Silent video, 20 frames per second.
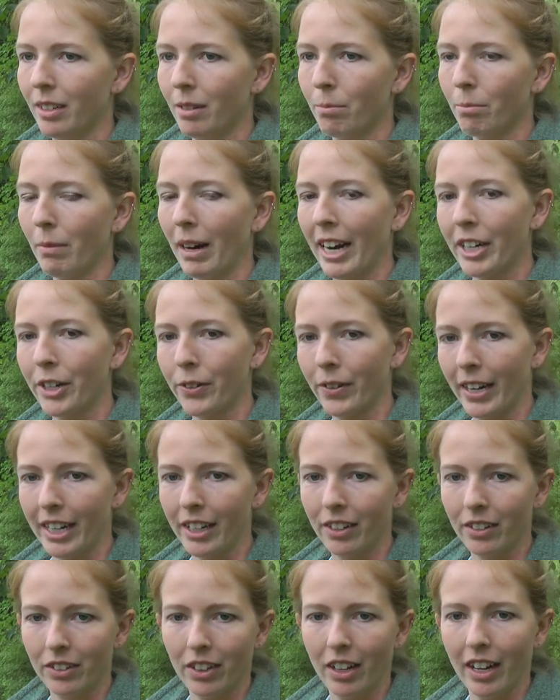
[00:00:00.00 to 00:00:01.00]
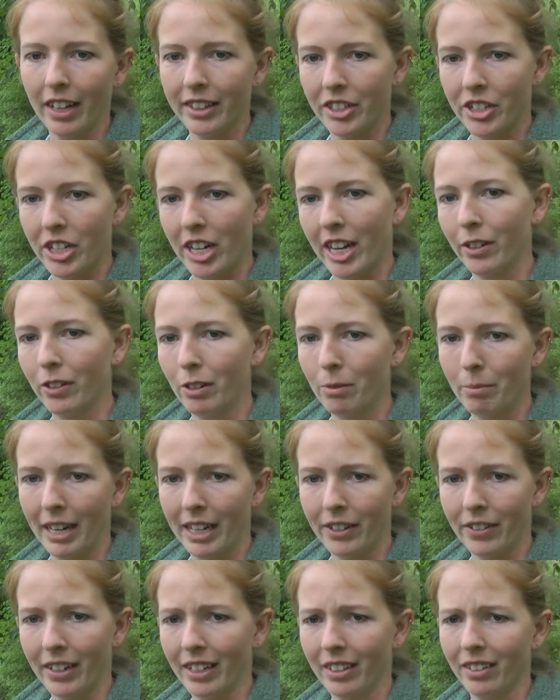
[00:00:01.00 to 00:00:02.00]
migrate a lot. The channel will
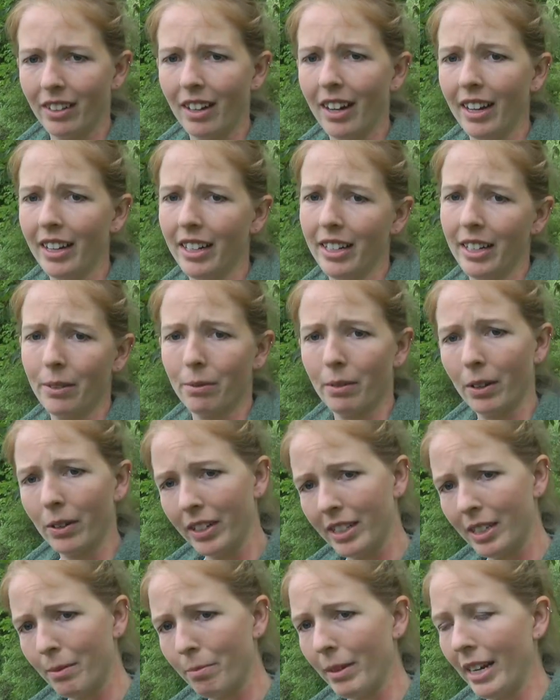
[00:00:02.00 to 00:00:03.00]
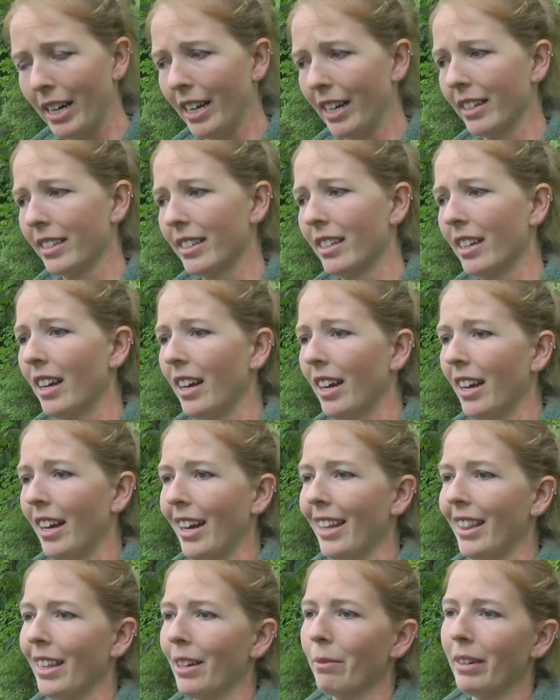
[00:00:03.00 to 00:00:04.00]
migrate a lot and erode its banks,
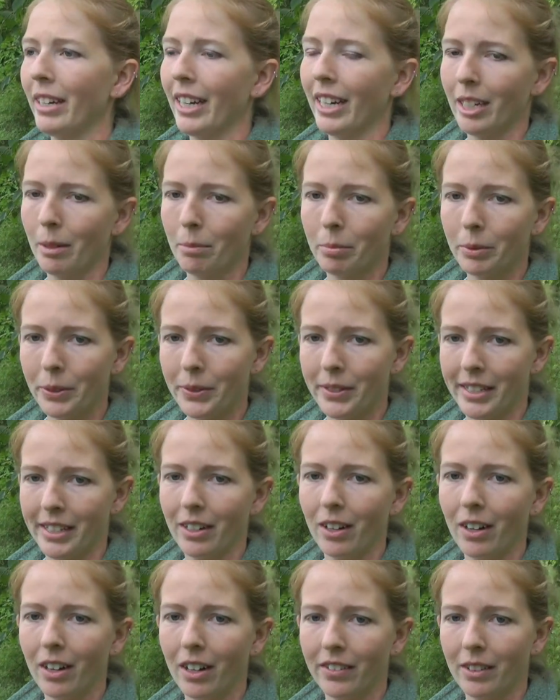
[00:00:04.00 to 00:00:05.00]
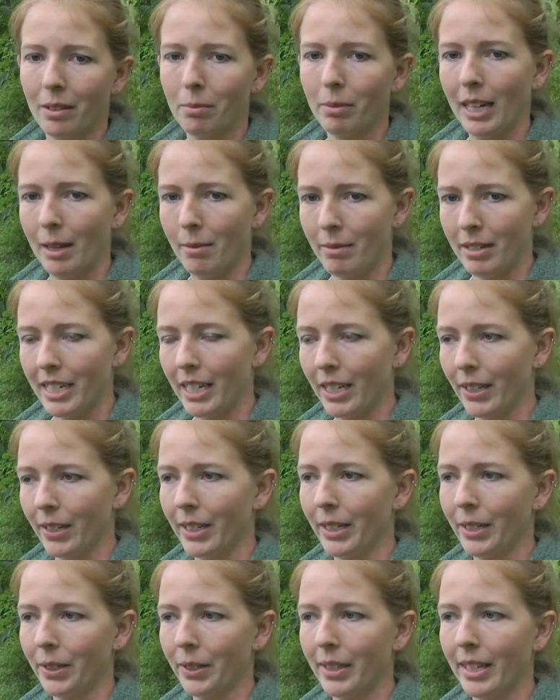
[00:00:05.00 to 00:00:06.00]
and then we end up losing all of the plant
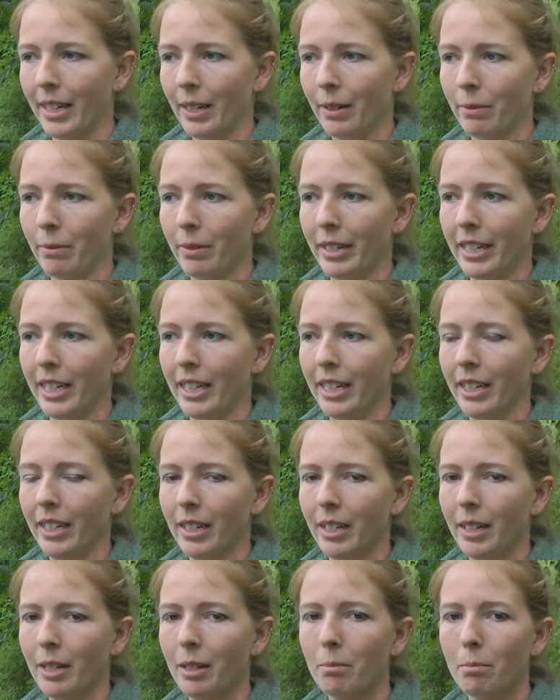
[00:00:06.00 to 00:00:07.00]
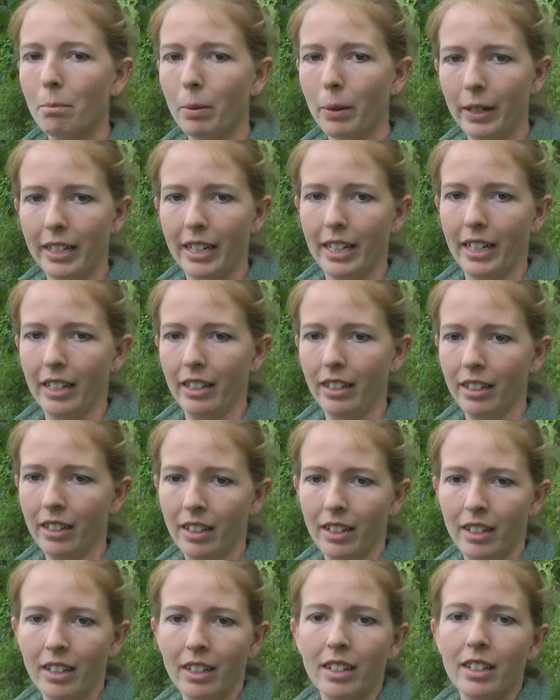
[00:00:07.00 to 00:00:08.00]
material that we put in.
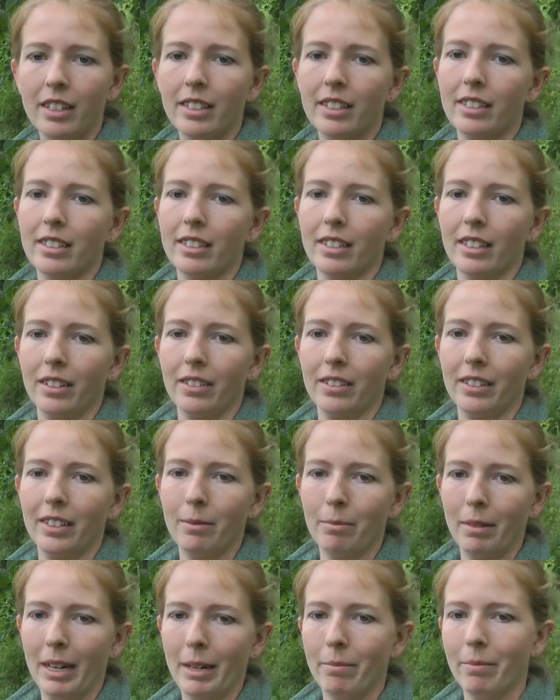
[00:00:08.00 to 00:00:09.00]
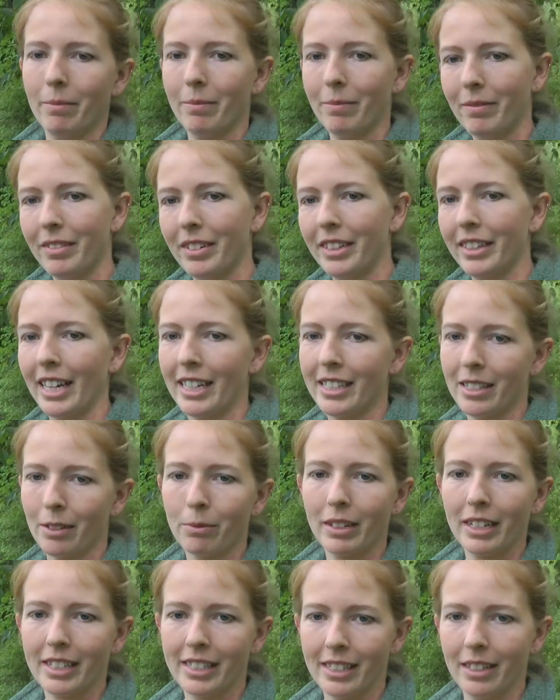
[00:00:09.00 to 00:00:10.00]
So that's
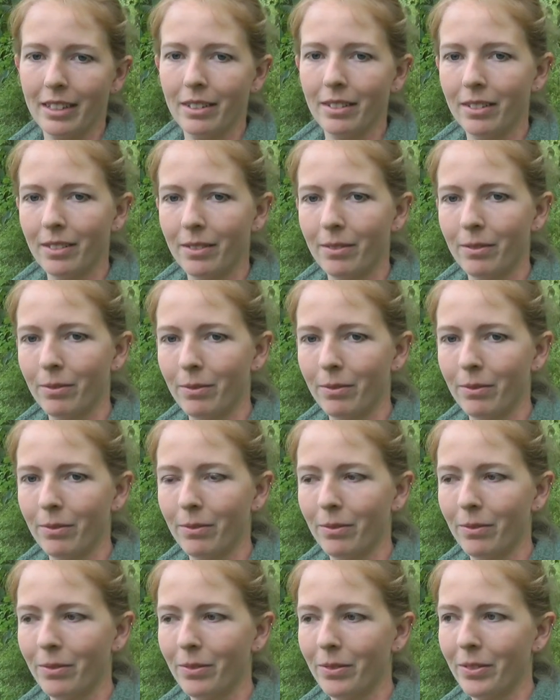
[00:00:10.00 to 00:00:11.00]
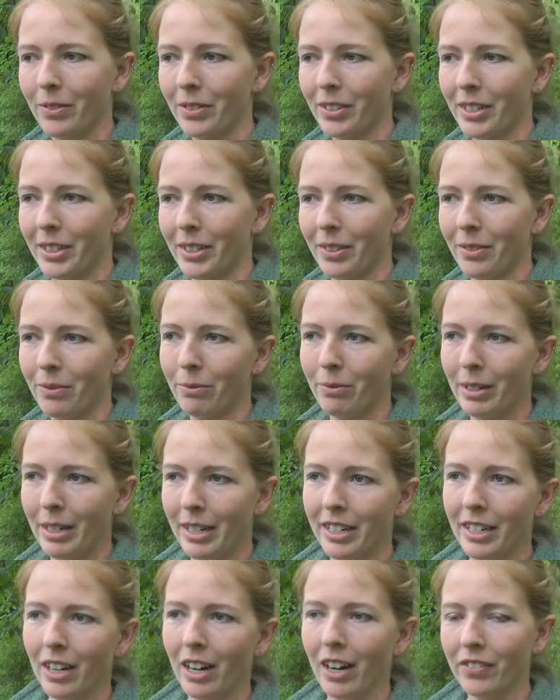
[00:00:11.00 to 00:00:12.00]
a risk that
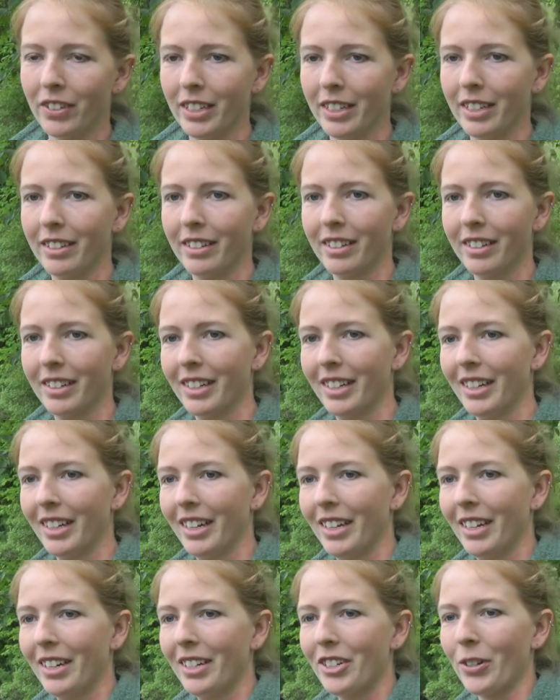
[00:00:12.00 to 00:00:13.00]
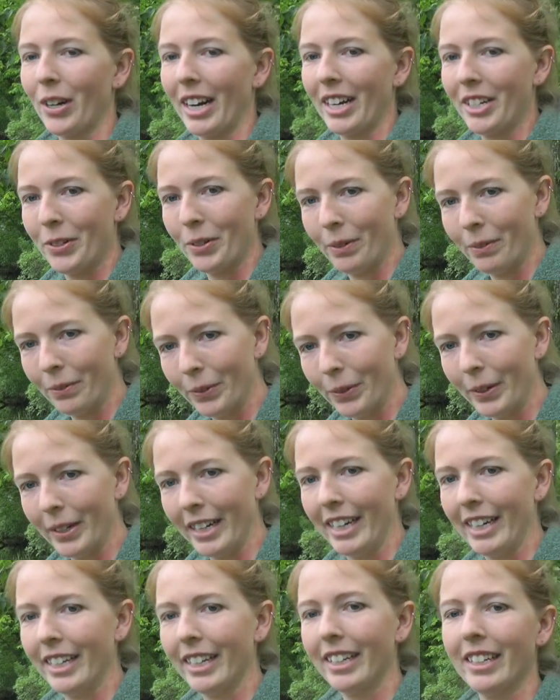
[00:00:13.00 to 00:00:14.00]
we often try to
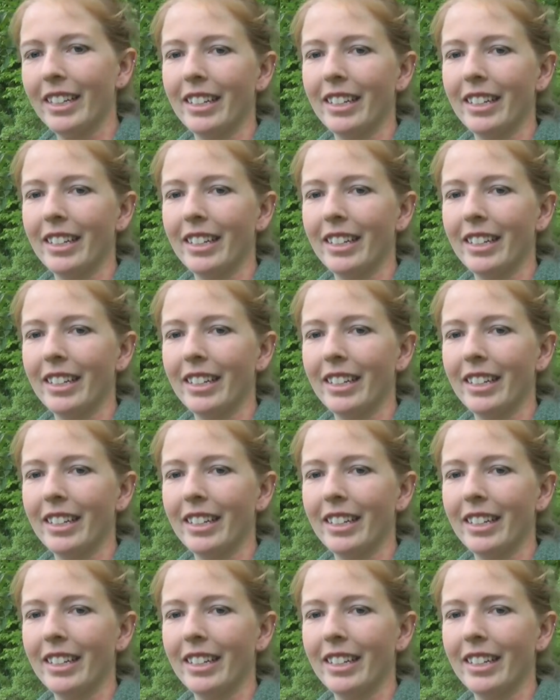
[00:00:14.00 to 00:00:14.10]
avoid